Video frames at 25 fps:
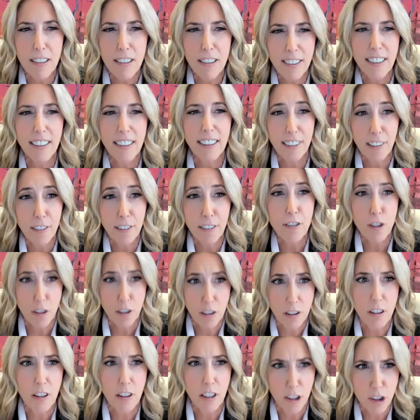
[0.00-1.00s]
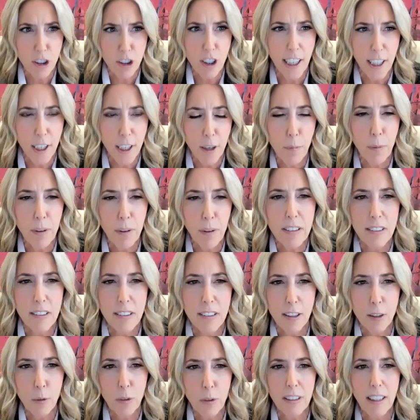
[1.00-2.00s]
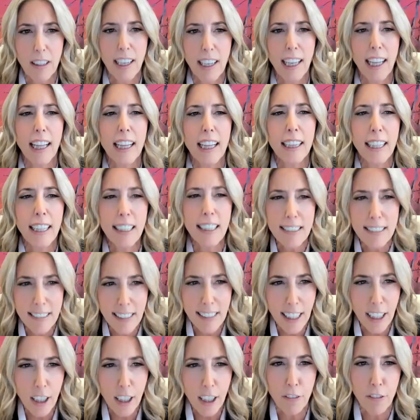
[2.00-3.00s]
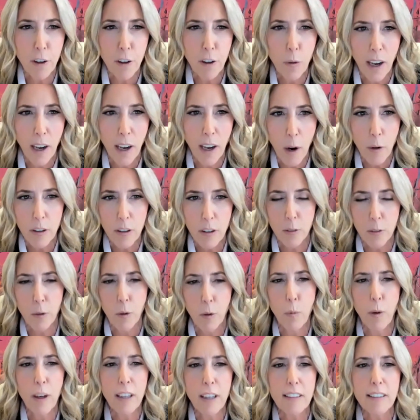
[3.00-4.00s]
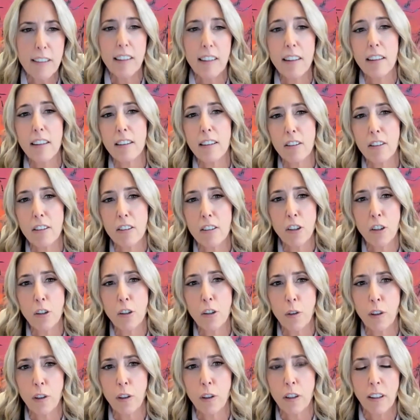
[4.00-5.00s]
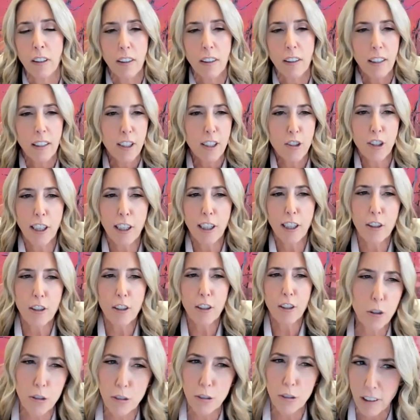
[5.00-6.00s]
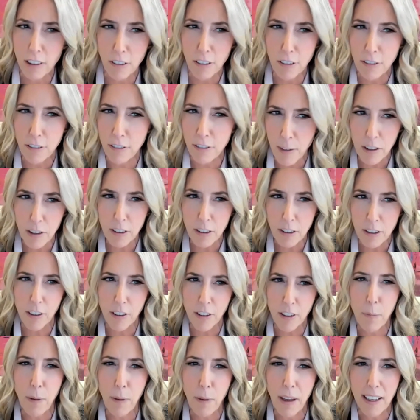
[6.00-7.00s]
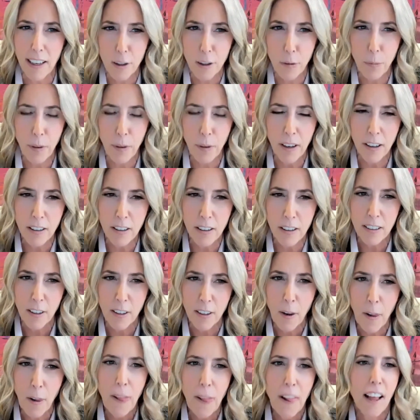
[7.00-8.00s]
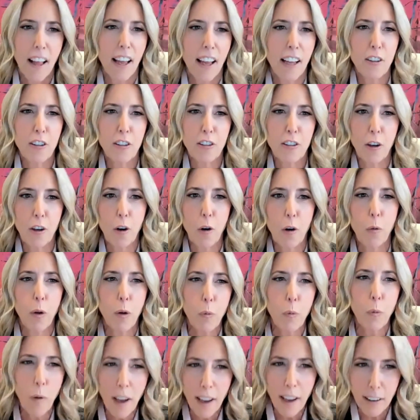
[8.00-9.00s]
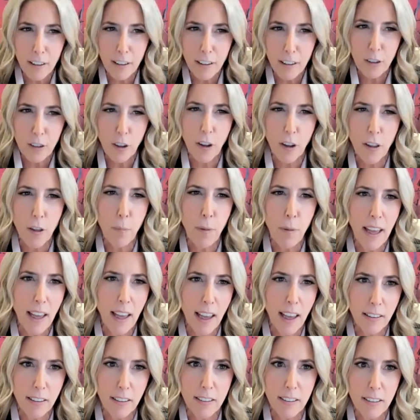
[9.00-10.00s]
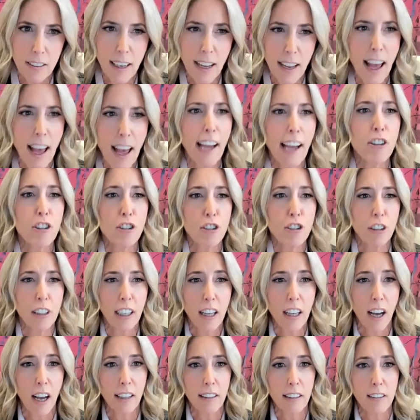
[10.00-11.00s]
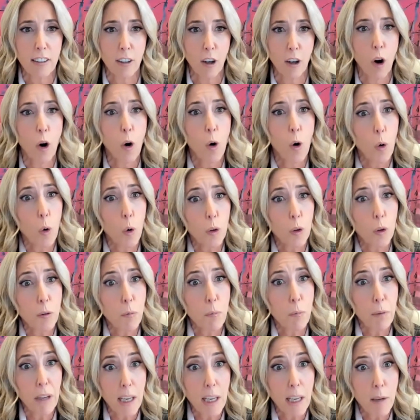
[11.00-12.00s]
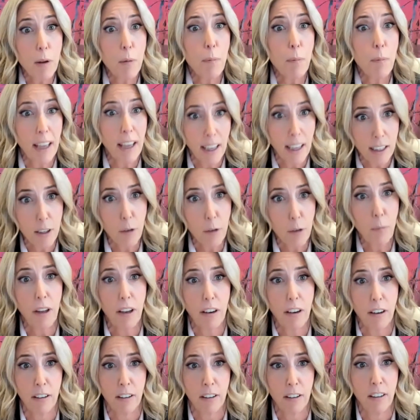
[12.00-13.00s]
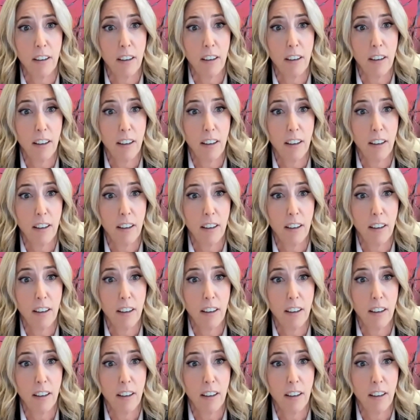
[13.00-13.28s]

president of the China business was like, let's take a few hours, and we went to the zoo, and Chengdu is really famous for the panda bears. And so we went and saw the pandas, and I actually got to hold a baby panda bear.